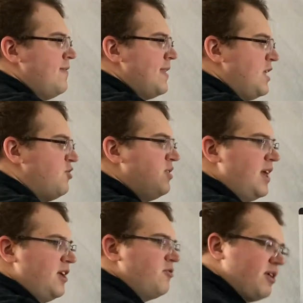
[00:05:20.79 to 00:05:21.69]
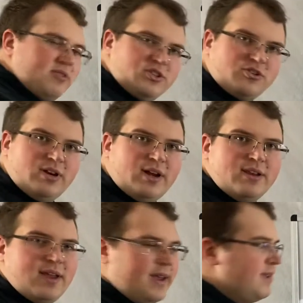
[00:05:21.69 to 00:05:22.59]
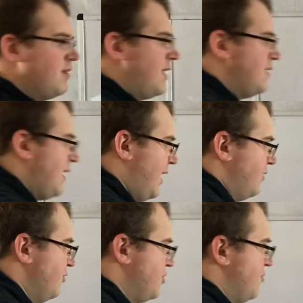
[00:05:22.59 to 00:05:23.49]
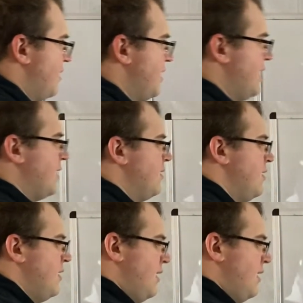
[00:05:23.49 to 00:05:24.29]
that you can get a great return on and not lose your money on.